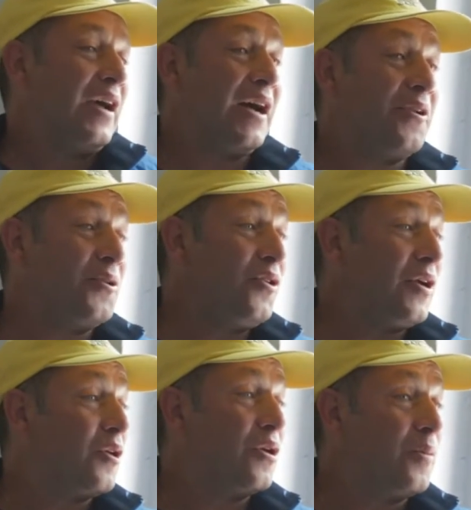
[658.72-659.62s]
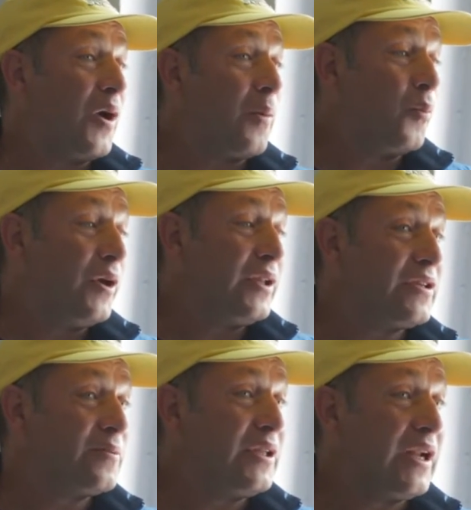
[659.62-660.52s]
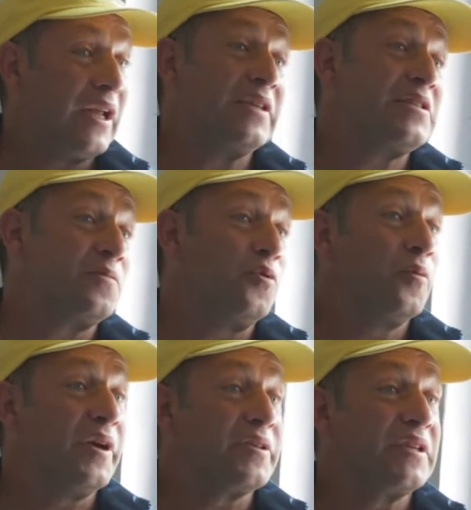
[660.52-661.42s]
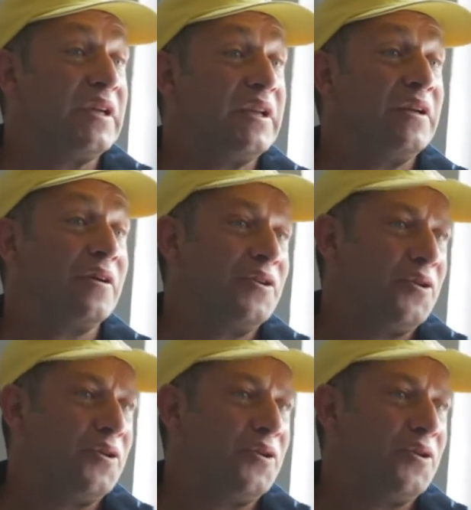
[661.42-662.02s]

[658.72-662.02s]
I don't know. I couldn't pop wheelies with it. I guess it's more about skidding, or